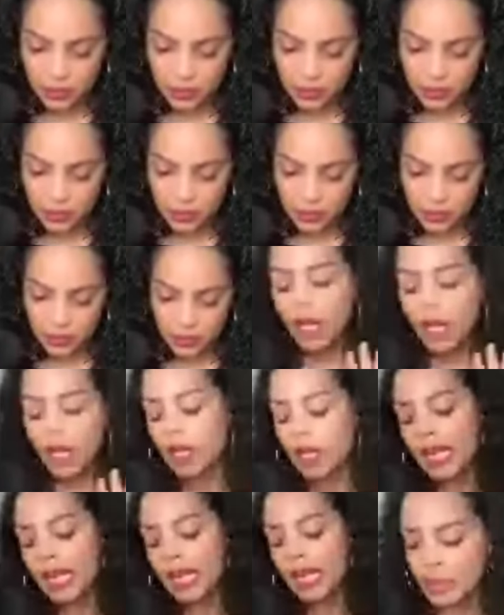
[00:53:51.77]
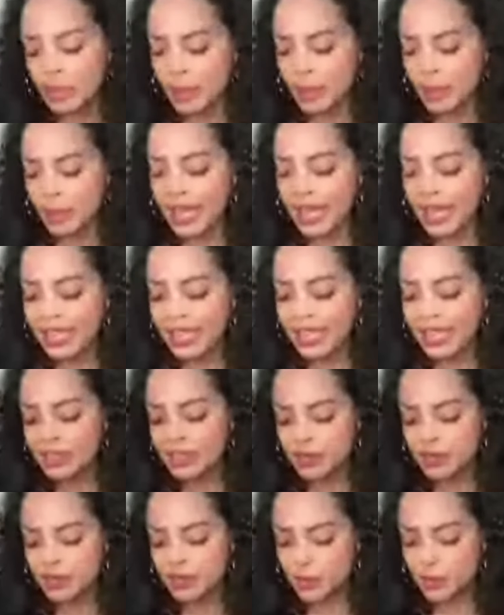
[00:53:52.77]
Okay, I take that back. I can't tell if she's
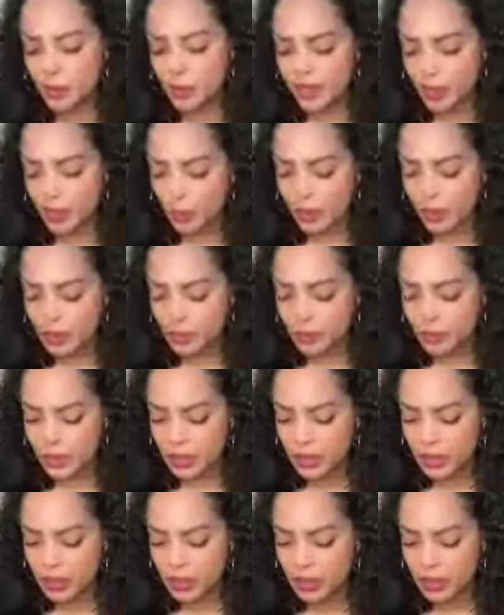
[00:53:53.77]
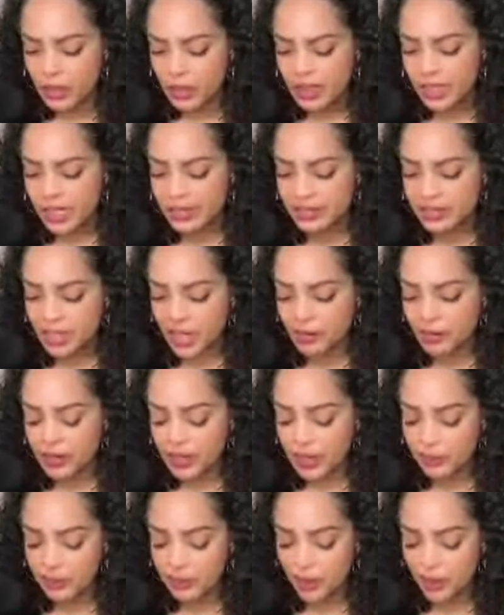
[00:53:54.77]
wearing her wedding ring. It's covered up the whole
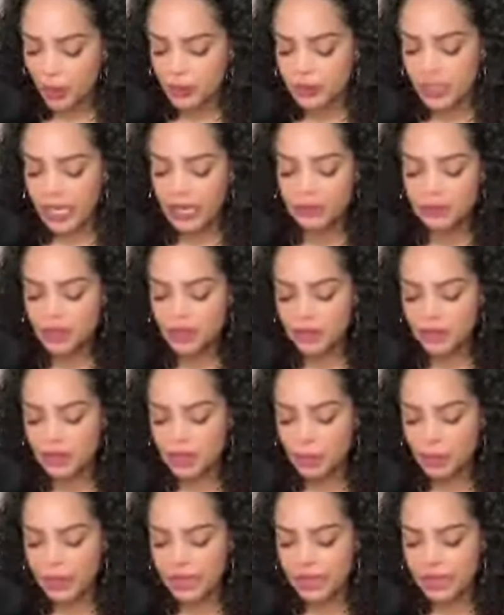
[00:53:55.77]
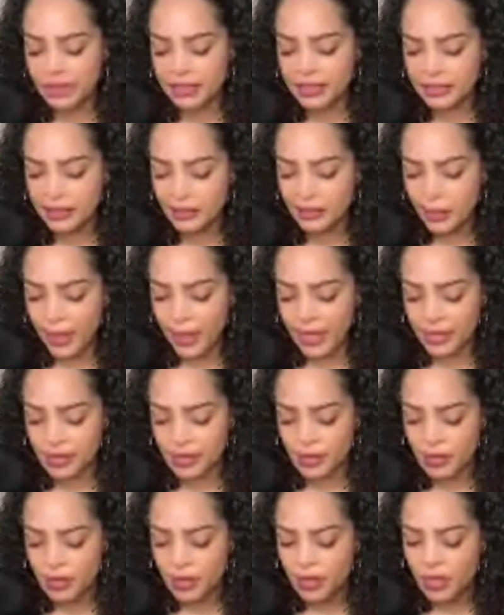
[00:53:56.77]
time. So you know what? It doesn't even matter.
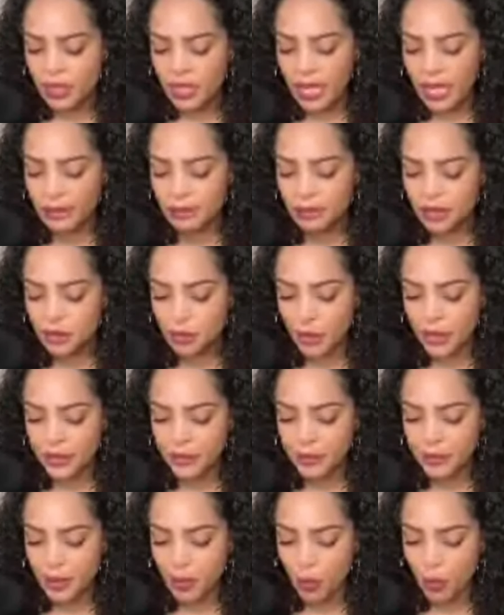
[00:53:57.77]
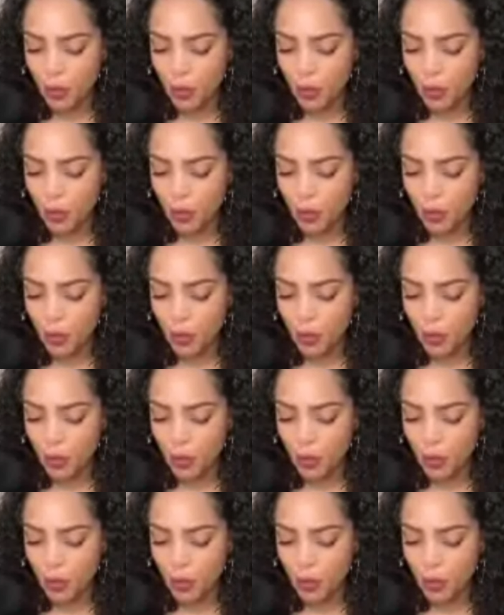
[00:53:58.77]
I'm just wondering why William
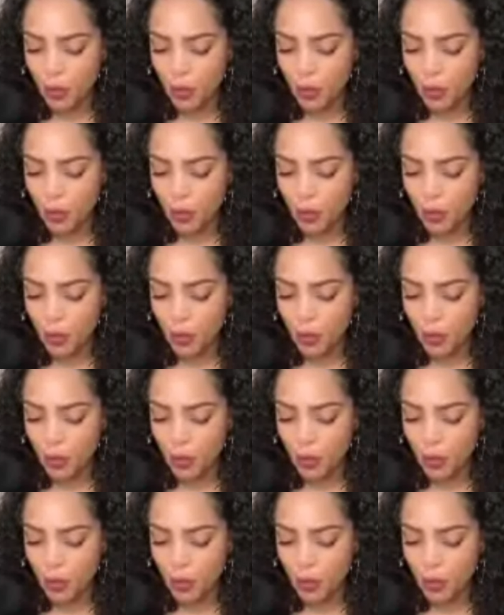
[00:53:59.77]
was not sitting